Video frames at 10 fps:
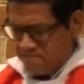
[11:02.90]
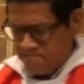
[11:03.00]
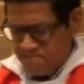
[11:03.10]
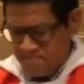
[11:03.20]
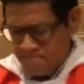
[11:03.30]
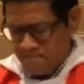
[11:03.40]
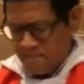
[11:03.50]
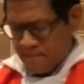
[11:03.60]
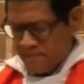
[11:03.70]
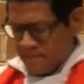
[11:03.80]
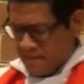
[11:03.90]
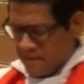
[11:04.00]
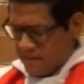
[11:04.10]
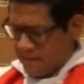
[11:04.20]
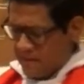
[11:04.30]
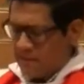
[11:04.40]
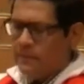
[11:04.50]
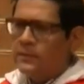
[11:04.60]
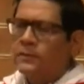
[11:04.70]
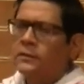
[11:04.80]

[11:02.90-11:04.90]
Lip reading: (silence)